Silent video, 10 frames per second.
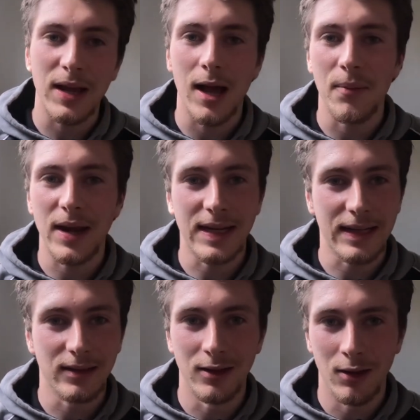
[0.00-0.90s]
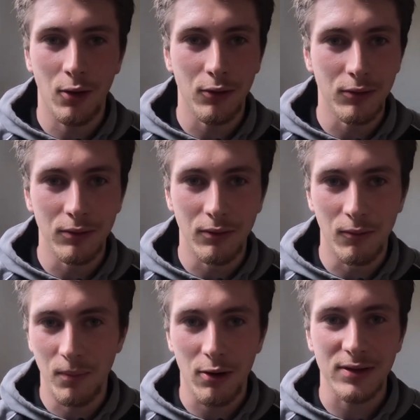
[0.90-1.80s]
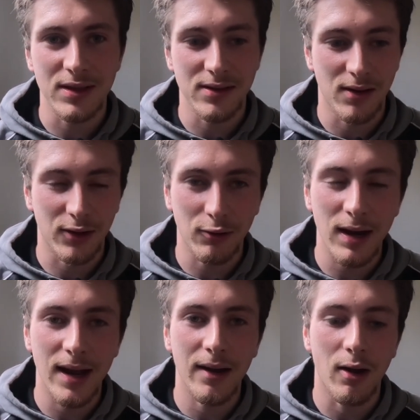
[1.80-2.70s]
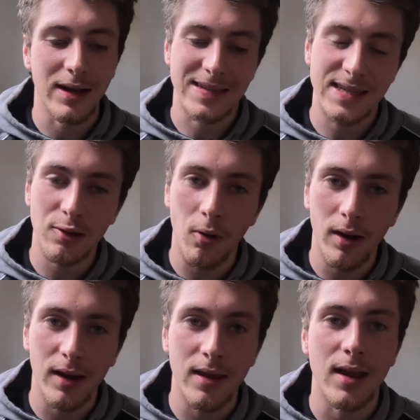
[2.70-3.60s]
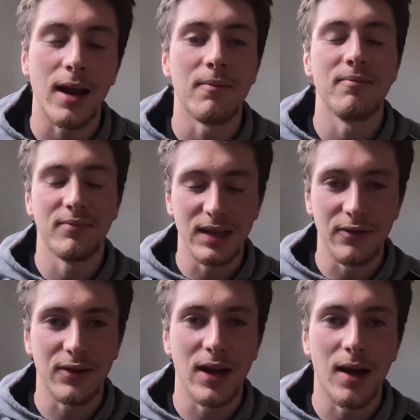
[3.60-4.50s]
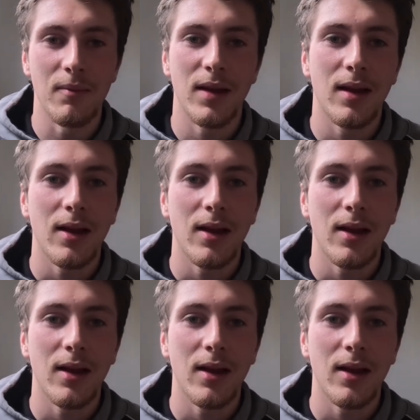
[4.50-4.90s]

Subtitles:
up any low boxes on the ground, I squat and then I lift it up,